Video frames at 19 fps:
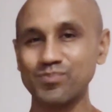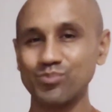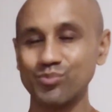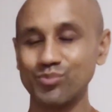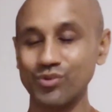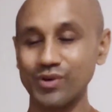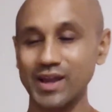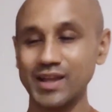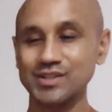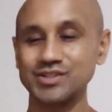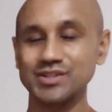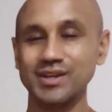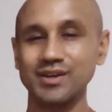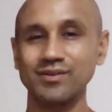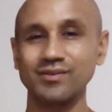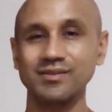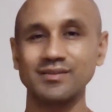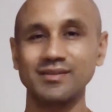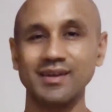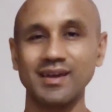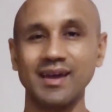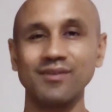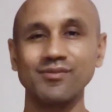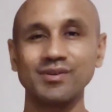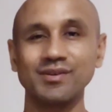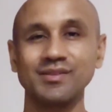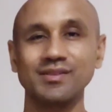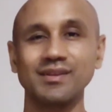branch out into
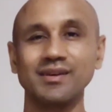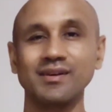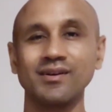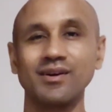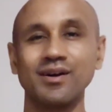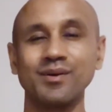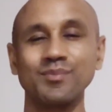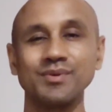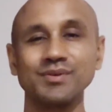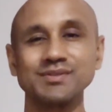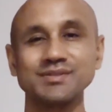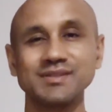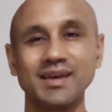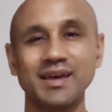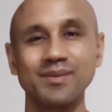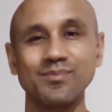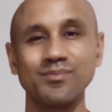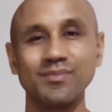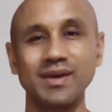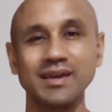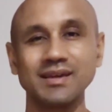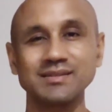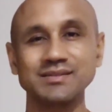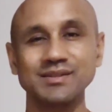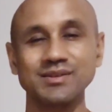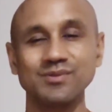everything almost that makes